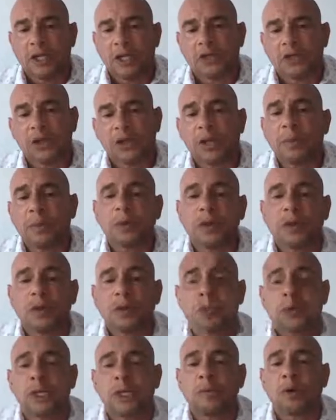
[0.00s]
So they're going to build
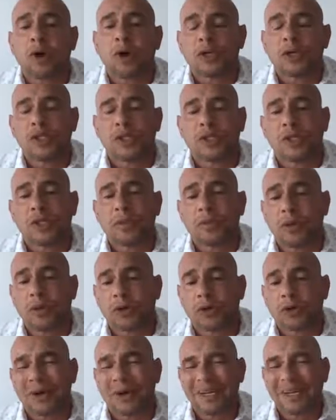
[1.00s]
3 projects in
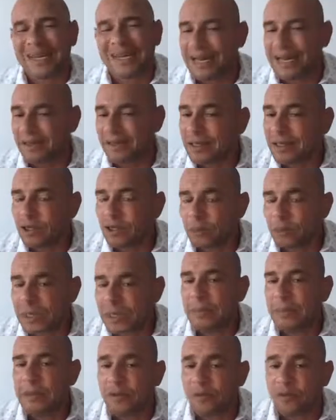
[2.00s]
Port Credit, and I think there
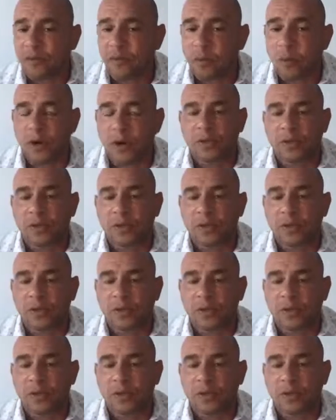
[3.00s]
may be a 4th.